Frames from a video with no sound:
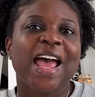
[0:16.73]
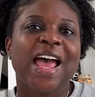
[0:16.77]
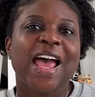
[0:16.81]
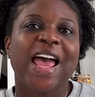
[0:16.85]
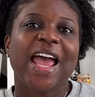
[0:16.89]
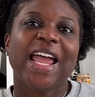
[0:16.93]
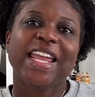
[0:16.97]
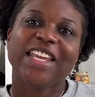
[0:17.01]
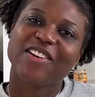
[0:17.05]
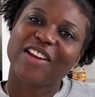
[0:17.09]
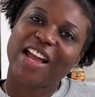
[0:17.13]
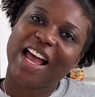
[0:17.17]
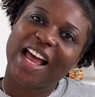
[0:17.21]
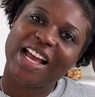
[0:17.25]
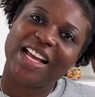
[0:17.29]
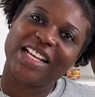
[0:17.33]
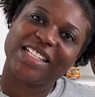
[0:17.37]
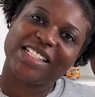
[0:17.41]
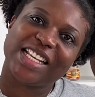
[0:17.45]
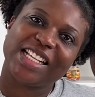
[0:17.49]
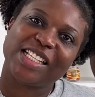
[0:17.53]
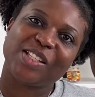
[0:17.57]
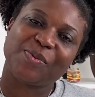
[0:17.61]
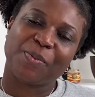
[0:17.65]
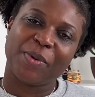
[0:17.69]
Hey you guys,
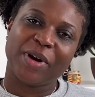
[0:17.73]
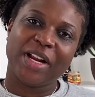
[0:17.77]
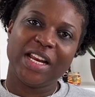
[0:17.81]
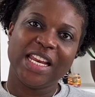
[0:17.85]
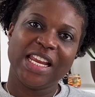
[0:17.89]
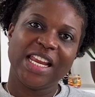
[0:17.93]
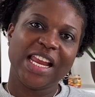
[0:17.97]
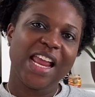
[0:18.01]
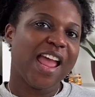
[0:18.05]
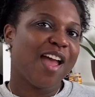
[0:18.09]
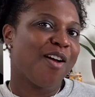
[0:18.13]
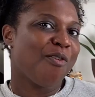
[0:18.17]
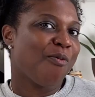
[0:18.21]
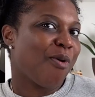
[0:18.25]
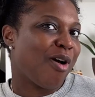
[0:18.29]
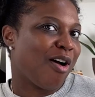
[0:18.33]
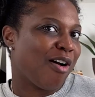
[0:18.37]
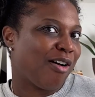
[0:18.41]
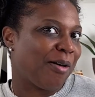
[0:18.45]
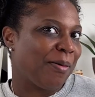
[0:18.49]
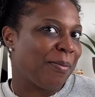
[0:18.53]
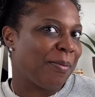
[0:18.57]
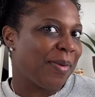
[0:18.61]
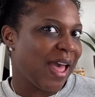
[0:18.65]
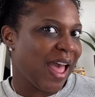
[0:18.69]
it's Brittney and
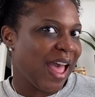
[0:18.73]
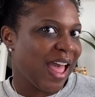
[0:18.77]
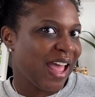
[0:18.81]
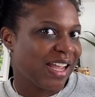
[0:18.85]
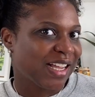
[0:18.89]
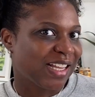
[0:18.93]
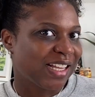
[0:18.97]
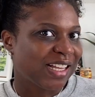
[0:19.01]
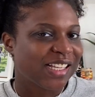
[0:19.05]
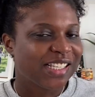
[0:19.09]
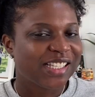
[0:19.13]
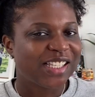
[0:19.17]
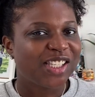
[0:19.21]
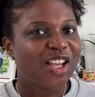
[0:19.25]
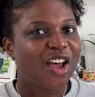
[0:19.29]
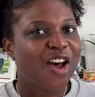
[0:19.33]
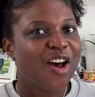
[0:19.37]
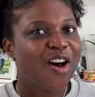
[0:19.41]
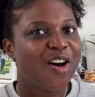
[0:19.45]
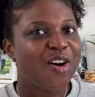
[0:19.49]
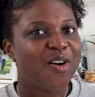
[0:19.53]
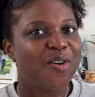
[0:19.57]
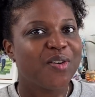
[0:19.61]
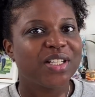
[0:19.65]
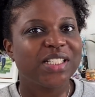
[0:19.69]
welcome back.
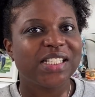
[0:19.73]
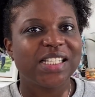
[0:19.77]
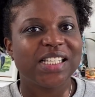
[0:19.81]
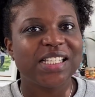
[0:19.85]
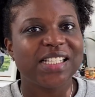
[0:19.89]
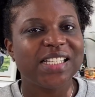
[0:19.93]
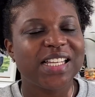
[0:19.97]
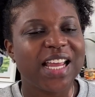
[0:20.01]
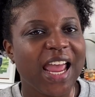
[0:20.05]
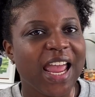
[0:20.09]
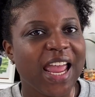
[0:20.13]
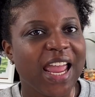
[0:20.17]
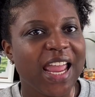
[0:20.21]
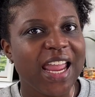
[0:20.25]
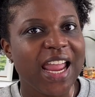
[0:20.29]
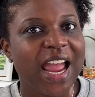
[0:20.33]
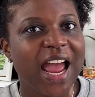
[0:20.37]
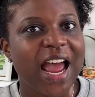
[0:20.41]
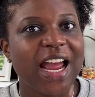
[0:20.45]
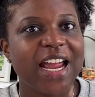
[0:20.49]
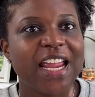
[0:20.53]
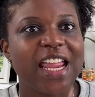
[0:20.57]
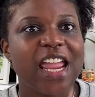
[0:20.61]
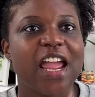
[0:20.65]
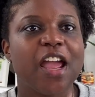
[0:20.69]
So today
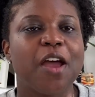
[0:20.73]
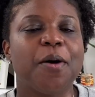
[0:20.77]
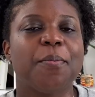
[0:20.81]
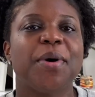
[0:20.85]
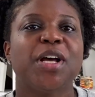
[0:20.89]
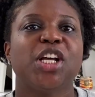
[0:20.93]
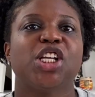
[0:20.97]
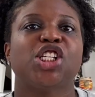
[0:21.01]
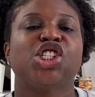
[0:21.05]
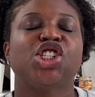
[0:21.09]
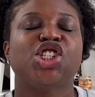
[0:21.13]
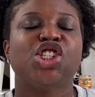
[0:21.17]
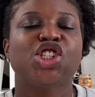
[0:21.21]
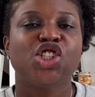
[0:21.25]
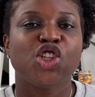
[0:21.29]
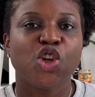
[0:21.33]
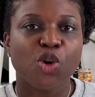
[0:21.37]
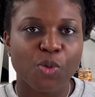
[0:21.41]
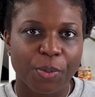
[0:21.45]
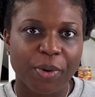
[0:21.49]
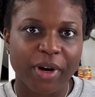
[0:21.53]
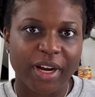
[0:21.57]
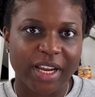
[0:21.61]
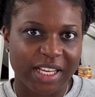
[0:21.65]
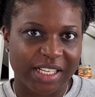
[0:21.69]
I am
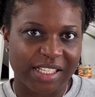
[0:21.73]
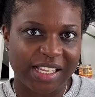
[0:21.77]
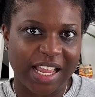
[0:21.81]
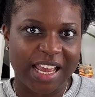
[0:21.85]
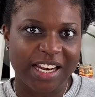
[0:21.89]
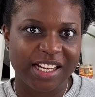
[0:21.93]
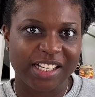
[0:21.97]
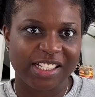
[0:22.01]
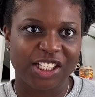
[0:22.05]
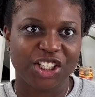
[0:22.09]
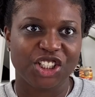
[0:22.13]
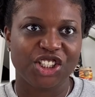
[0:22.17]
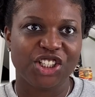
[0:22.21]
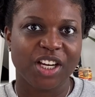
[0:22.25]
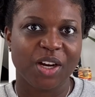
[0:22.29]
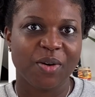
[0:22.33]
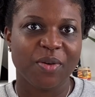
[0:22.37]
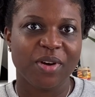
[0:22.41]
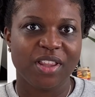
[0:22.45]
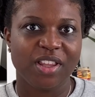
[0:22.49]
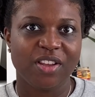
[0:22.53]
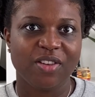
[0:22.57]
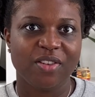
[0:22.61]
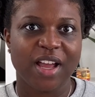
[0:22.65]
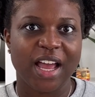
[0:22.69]
super excited to share
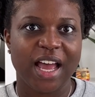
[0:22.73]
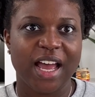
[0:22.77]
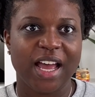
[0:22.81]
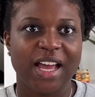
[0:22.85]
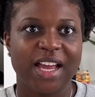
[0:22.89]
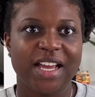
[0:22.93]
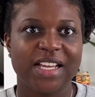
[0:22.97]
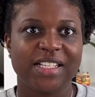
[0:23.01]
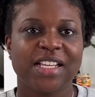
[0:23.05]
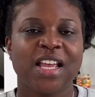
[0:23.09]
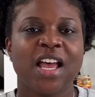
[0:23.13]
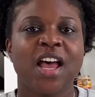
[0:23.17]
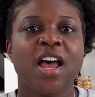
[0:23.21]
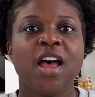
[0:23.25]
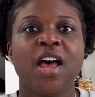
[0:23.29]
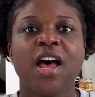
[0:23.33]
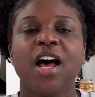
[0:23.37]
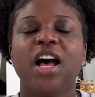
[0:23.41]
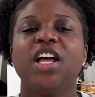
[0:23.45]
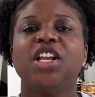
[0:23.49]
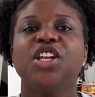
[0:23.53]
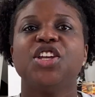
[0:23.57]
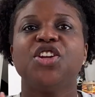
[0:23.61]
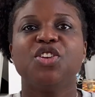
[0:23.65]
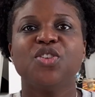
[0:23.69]
with you guys
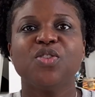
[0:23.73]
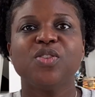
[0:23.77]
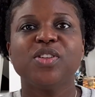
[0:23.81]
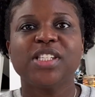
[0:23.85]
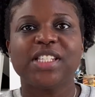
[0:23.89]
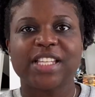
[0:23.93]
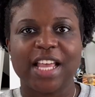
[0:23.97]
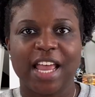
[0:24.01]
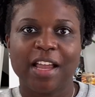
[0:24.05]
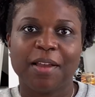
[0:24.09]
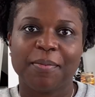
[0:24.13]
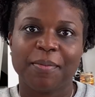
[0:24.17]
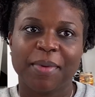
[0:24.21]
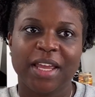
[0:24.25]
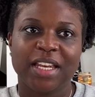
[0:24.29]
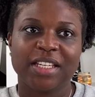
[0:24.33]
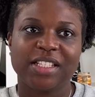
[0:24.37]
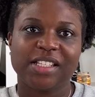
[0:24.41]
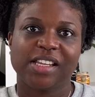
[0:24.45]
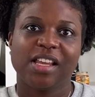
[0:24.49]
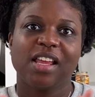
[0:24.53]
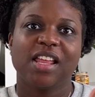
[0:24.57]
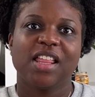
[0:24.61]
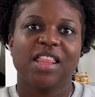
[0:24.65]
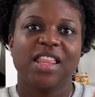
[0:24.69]
a new segment
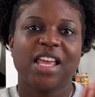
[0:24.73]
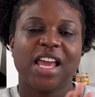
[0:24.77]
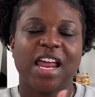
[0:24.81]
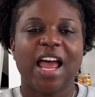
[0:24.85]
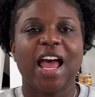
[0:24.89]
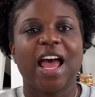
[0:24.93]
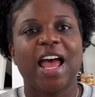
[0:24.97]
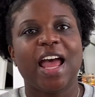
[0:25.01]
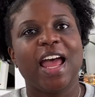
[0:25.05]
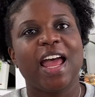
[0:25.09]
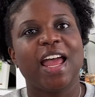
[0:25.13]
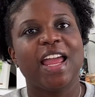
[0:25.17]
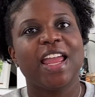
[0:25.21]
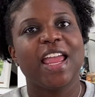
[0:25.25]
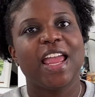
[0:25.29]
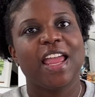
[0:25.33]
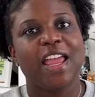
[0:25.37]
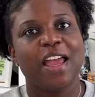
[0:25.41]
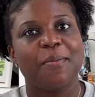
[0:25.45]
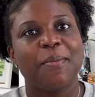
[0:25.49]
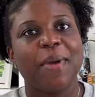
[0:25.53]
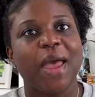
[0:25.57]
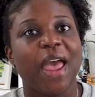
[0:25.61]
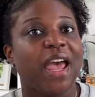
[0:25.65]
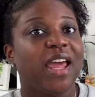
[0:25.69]
that I
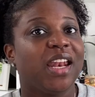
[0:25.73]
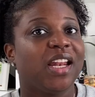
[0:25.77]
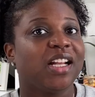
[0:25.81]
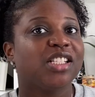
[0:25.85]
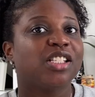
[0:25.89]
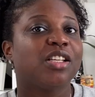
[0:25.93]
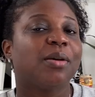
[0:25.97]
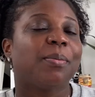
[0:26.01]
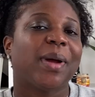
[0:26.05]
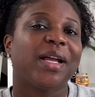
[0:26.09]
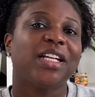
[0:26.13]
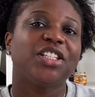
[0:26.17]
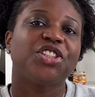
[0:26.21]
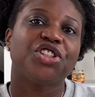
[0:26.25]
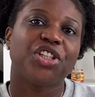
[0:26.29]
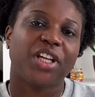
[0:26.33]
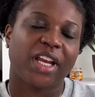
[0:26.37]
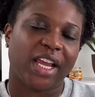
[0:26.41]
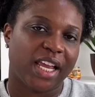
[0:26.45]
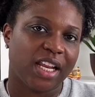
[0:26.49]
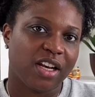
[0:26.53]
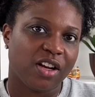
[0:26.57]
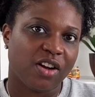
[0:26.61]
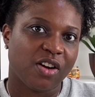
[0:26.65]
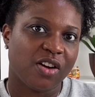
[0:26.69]
am adding to my
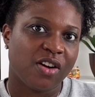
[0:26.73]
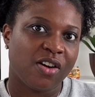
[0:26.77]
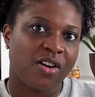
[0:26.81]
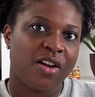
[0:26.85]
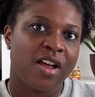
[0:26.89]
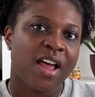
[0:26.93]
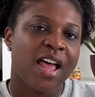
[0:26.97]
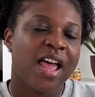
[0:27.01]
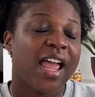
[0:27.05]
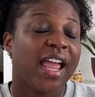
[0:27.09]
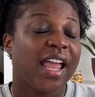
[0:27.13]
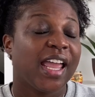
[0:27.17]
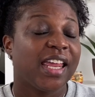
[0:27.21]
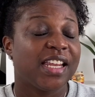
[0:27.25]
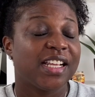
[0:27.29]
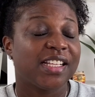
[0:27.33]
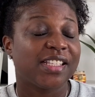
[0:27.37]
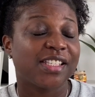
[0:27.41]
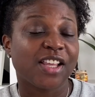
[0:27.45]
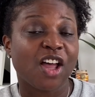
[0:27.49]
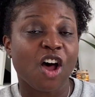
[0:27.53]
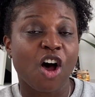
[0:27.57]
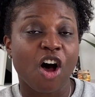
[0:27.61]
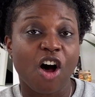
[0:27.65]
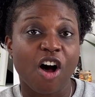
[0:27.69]
channel, and it's
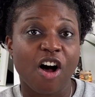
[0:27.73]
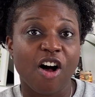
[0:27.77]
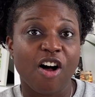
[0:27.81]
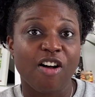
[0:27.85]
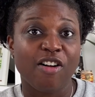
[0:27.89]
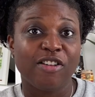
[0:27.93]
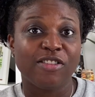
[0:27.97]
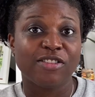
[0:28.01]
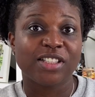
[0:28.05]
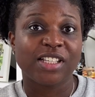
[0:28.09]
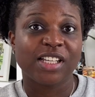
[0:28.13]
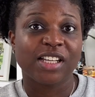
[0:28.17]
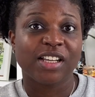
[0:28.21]
called